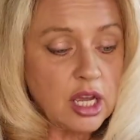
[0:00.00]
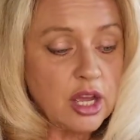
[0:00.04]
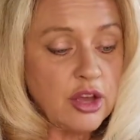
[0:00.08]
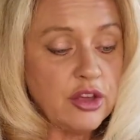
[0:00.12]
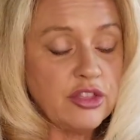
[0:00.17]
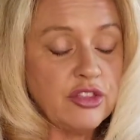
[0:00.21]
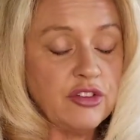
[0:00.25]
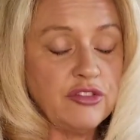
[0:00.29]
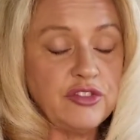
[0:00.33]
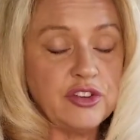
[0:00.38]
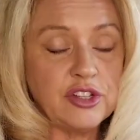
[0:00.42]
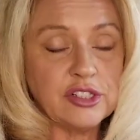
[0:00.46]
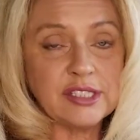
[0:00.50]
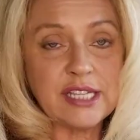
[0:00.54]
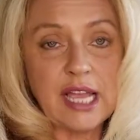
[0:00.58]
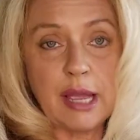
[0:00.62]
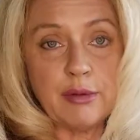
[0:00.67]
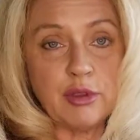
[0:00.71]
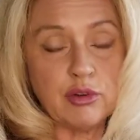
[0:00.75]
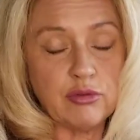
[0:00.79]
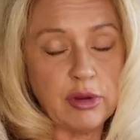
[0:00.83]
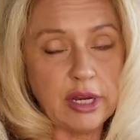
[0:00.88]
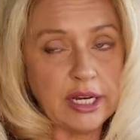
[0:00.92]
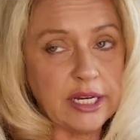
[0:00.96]
the first time
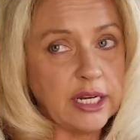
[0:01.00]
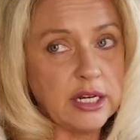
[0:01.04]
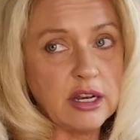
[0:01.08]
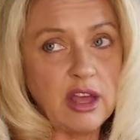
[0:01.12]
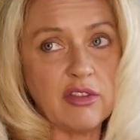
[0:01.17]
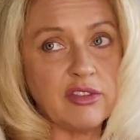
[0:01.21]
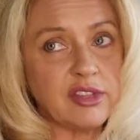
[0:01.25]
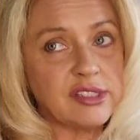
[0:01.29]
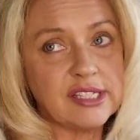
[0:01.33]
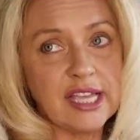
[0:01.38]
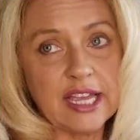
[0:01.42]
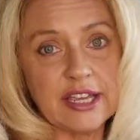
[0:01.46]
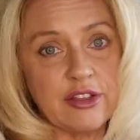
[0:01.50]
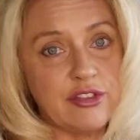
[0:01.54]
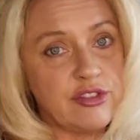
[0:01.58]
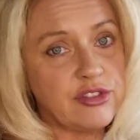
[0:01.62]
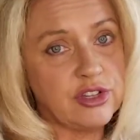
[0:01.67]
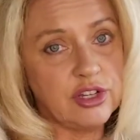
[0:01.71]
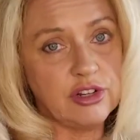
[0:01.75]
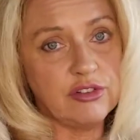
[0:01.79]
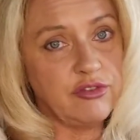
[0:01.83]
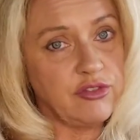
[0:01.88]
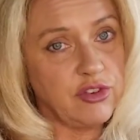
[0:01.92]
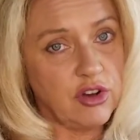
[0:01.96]
they read it, not the second,
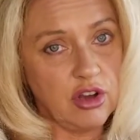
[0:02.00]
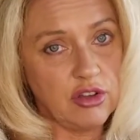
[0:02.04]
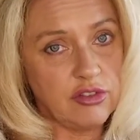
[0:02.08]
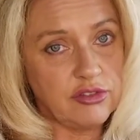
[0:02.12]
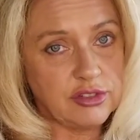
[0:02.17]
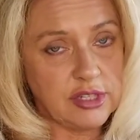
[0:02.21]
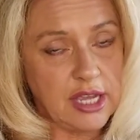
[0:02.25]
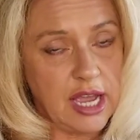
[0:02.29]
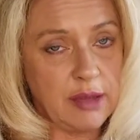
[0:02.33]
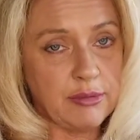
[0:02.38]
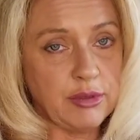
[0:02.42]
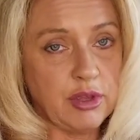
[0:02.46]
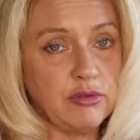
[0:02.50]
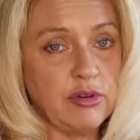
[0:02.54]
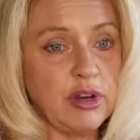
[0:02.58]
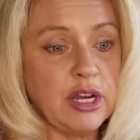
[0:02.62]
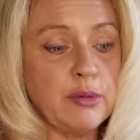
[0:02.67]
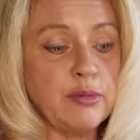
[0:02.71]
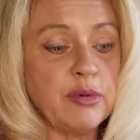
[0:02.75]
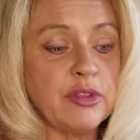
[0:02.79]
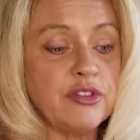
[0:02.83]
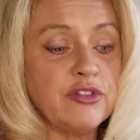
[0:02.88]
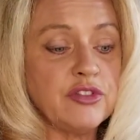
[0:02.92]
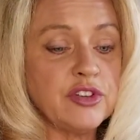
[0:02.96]
third, fourth time they read it,
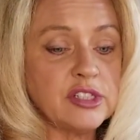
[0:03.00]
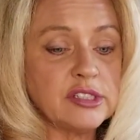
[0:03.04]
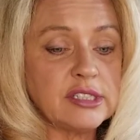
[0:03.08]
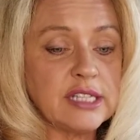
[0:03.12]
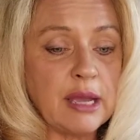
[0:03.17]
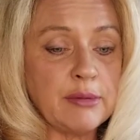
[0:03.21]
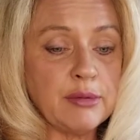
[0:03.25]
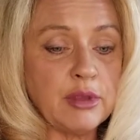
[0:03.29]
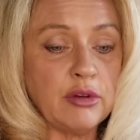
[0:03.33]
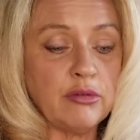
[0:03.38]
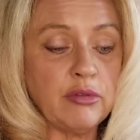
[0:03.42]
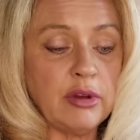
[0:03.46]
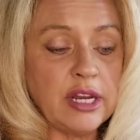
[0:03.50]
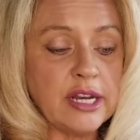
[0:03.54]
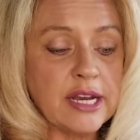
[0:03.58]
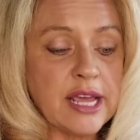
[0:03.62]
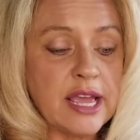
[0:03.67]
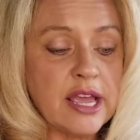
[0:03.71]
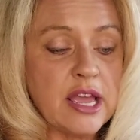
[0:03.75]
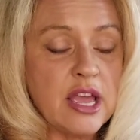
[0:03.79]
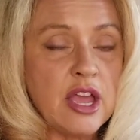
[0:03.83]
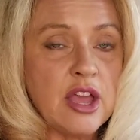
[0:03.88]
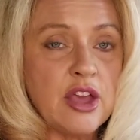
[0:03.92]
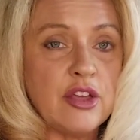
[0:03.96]
but the first time they read it,
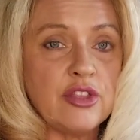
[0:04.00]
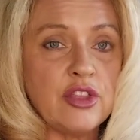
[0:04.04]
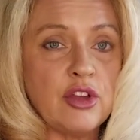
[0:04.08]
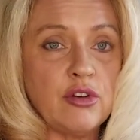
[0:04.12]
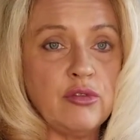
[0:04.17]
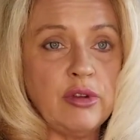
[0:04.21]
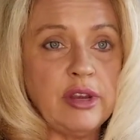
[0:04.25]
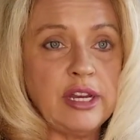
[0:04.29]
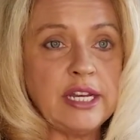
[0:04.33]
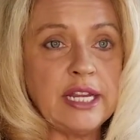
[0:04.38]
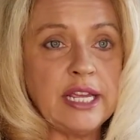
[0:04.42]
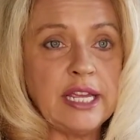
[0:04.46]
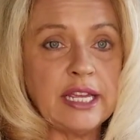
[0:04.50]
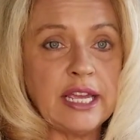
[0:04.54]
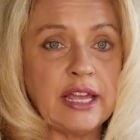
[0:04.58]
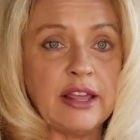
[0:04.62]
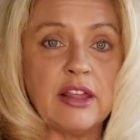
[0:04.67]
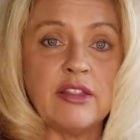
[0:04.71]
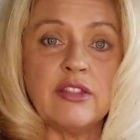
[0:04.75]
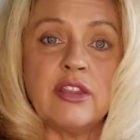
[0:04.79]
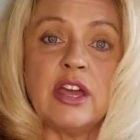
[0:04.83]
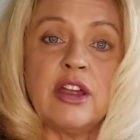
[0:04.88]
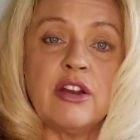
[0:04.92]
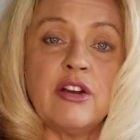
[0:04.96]
they're reading it,
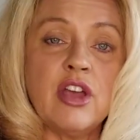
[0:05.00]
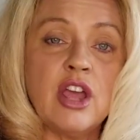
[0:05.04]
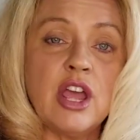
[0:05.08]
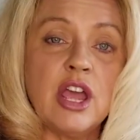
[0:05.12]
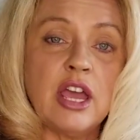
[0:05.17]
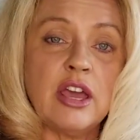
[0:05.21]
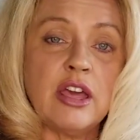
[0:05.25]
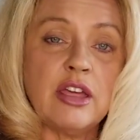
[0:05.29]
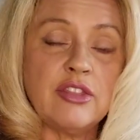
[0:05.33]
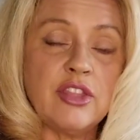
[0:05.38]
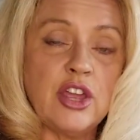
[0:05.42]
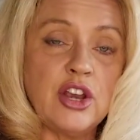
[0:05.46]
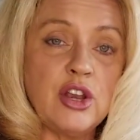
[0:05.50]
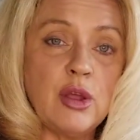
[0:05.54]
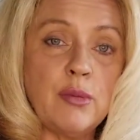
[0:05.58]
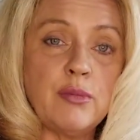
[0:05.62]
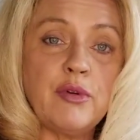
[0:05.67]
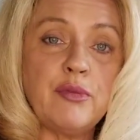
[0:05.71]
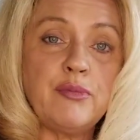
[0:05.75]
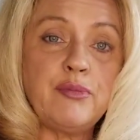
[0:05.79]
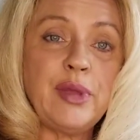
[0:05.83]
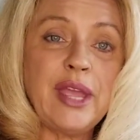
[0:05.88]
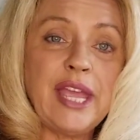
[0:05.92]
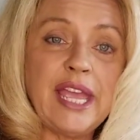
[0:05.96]
and the number
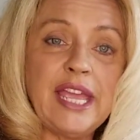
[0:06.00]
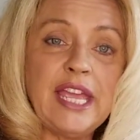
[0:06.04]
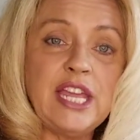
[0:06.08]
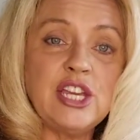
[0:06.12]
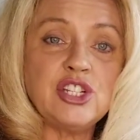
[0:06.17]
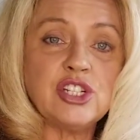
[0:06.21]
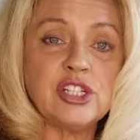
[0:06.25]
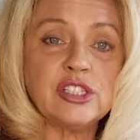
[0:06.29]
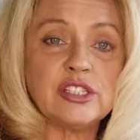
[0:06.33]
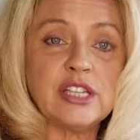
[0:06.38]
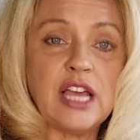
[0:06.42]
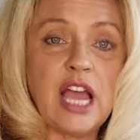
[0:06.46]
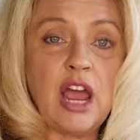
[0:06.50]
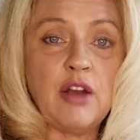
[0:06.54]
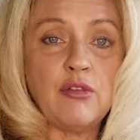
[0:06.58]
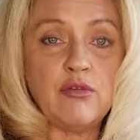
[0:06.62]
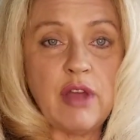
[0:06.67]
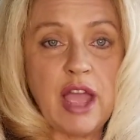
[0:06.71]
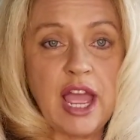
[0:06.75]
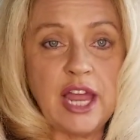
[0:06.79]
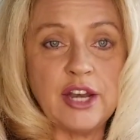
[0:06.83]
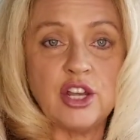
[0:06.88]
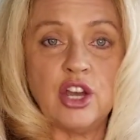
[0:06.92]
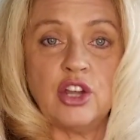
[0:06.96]
of pages that are
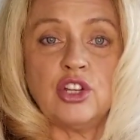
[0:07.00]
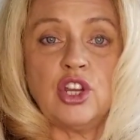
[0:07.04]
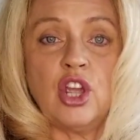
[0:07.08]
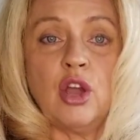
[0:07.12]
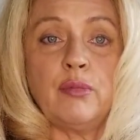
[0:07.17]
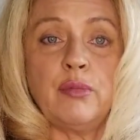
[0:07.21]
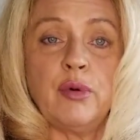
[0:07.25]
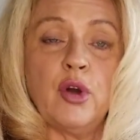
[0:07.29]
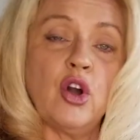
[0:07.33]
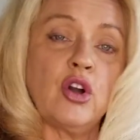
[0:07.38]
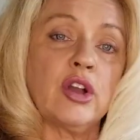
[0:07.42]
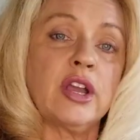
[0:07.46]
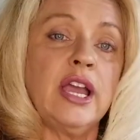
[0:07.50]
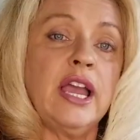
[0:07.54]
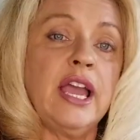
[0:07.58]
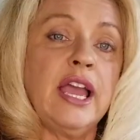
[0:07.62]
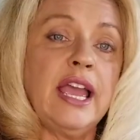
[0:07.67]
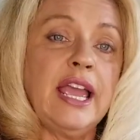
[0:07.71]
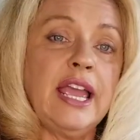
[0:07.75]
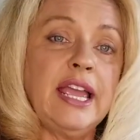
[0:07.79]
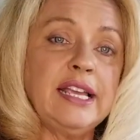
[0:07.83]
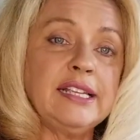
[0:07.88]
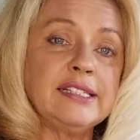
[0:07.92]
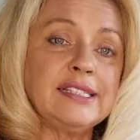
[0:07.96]
read on your book
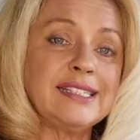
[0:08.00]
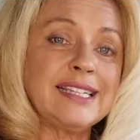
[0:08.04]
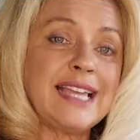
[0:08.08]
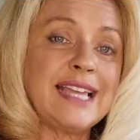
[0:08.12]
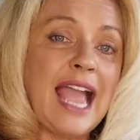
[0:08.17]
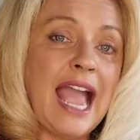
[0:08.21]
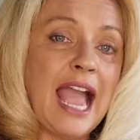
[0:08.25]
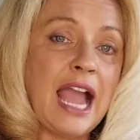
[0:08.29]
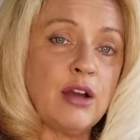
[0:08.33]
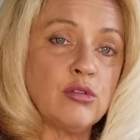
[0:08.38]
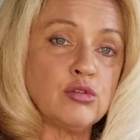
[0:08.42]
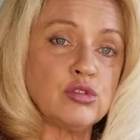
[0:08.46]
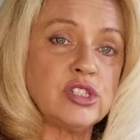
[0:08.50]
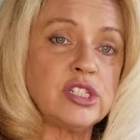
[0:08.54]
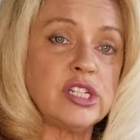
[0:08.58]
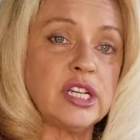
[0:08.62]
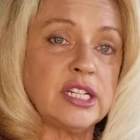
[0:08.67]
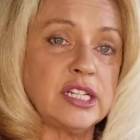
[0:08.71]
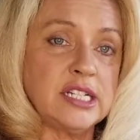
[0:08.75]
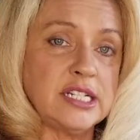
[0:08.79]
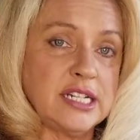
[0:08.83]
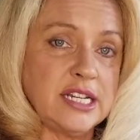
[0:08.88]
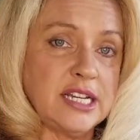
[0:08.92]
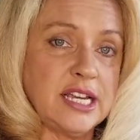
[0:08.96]
is
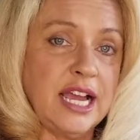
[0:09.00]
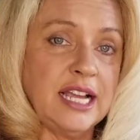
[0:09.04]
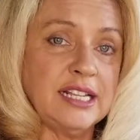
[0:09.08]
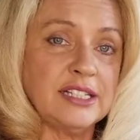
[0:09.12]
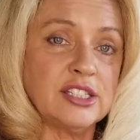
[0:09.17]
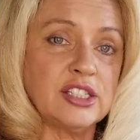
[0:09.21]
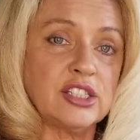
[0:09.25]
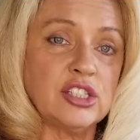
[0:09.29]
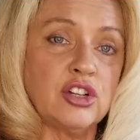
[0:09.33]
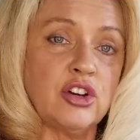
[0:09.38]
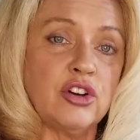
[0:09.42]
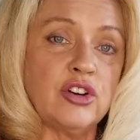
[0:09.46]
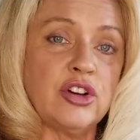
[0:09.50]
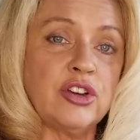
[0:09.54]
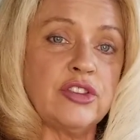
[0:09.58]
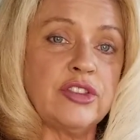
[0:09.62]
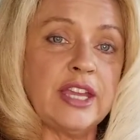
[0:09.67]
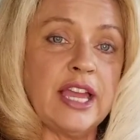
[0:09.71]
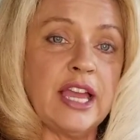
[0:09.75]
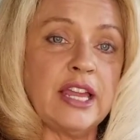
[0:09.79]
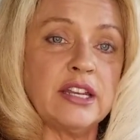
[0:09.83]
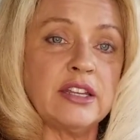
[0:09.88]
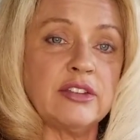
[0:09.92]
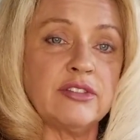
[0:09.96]
counted, and so at the
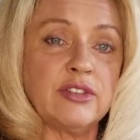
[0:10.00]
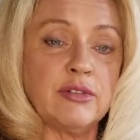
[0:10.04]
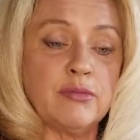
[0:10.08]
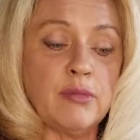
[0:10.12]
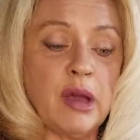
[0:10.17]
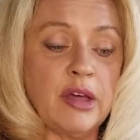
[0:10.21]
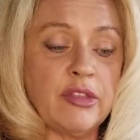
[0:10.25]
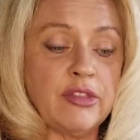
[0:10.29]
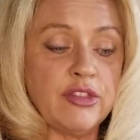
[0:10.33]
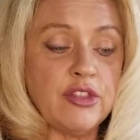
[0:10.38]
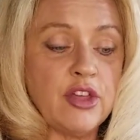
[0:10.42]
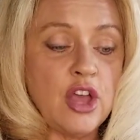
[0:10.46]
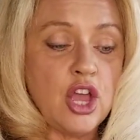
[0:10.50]
end of the month,